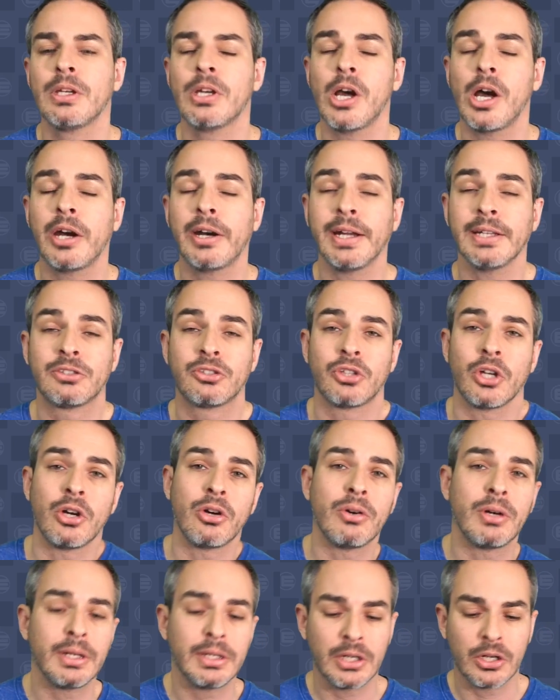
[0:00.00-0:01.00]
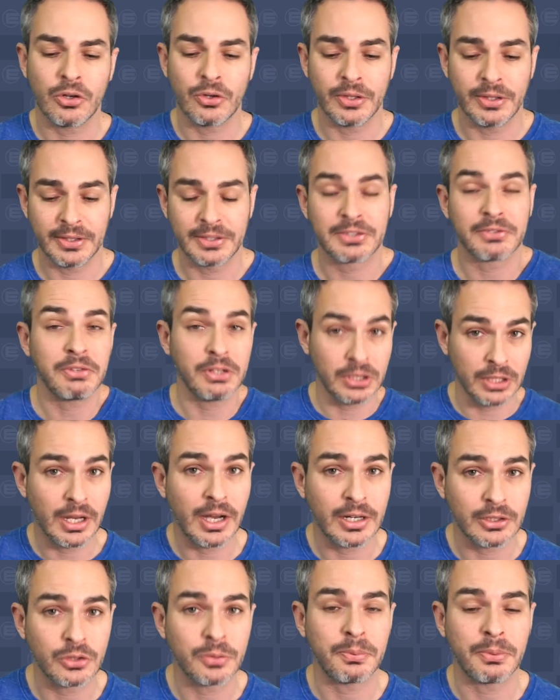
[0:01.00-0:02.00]
All right, so, you know, it's really
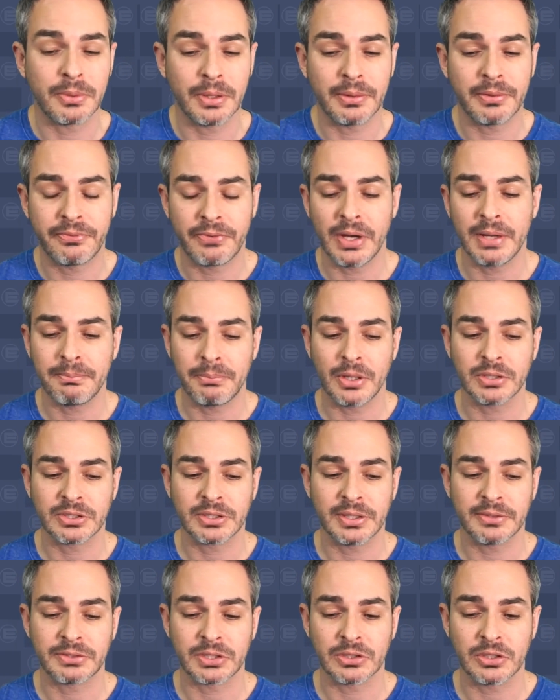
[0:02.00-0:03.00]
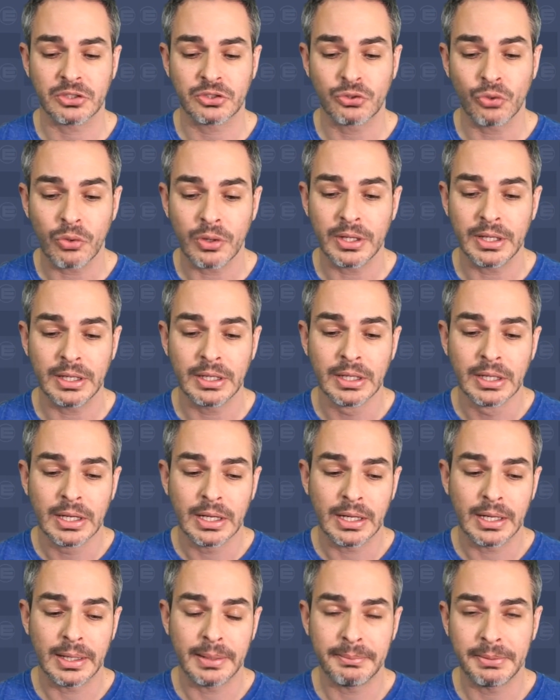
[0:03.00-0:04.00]
hard to find positives in the story
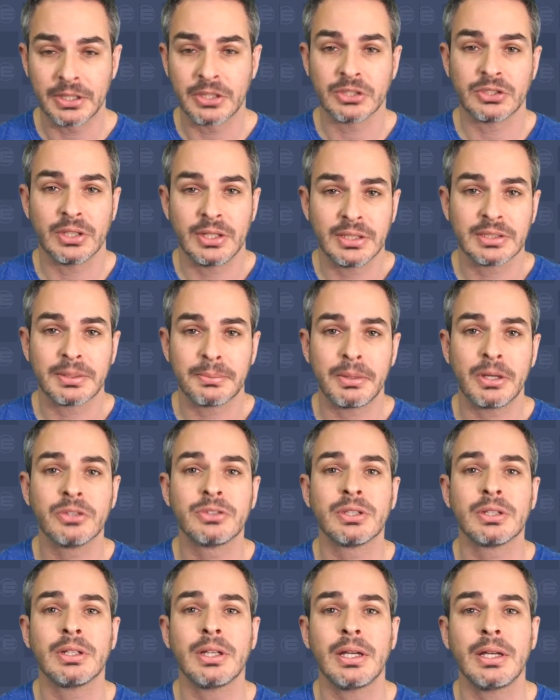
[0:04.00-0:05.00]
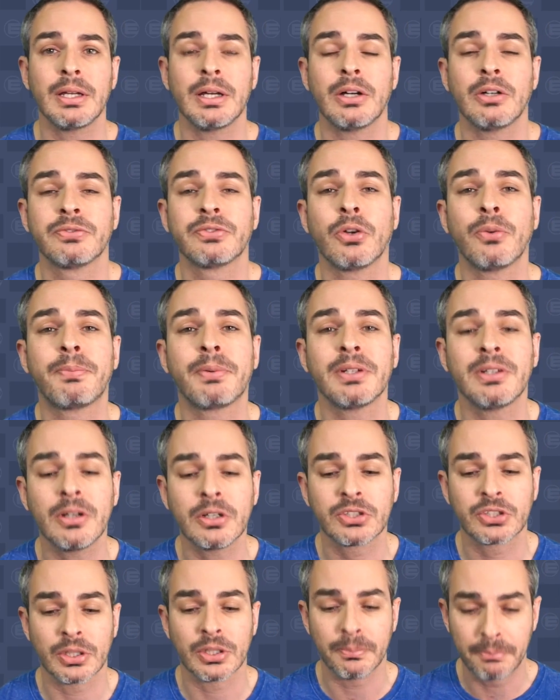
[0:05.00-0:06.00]
because it is about delay of
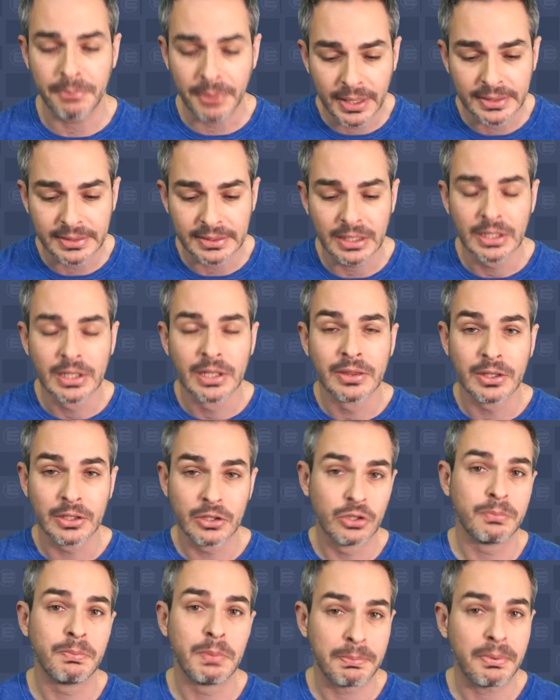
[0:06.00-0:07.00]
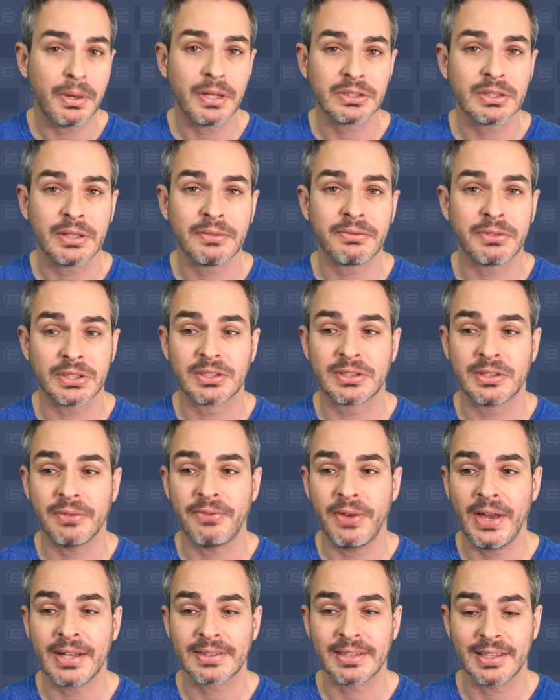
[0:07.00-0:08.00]
production, but the positive is the
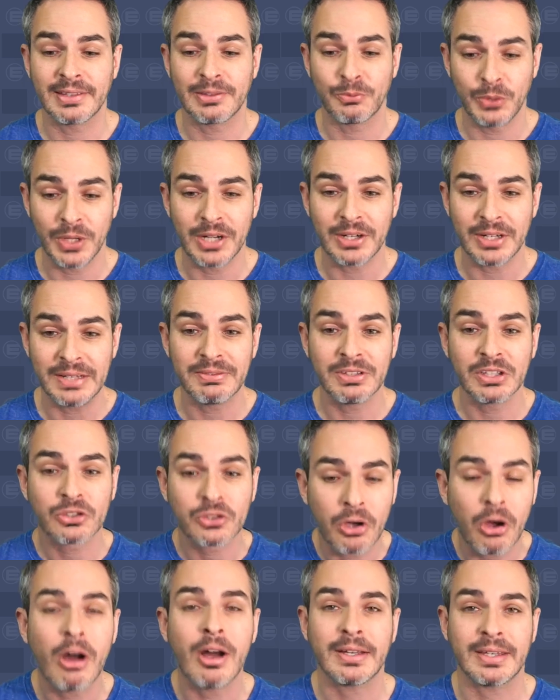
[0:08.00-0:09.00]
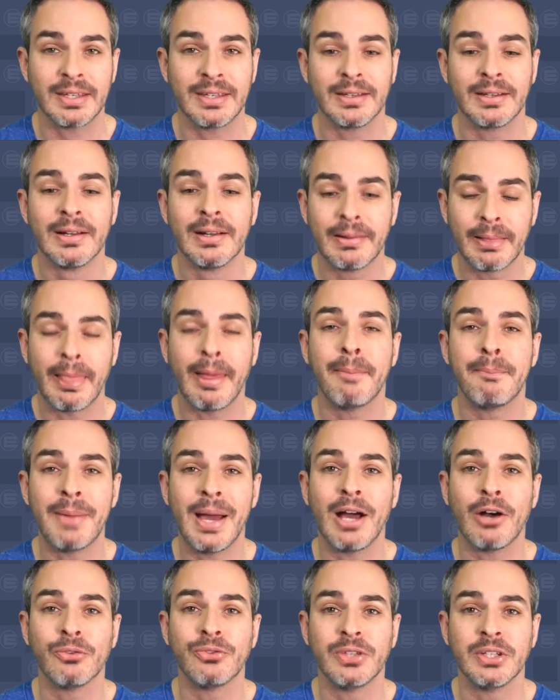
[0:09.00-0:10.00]
fact that we are even talking
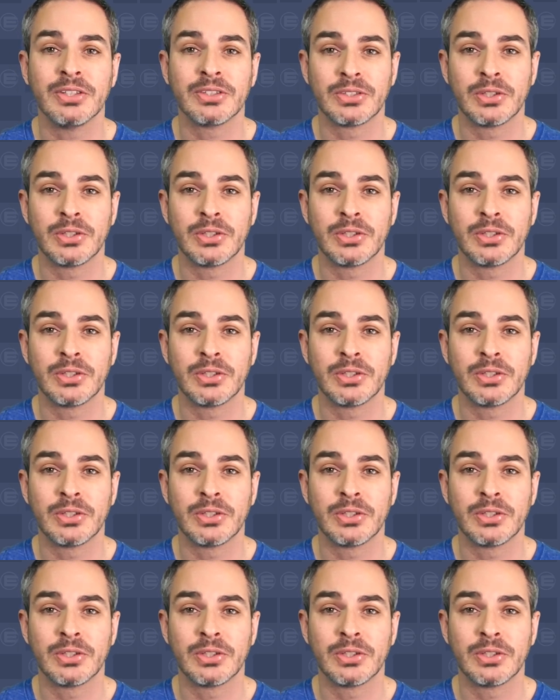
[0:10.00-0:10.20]
about this.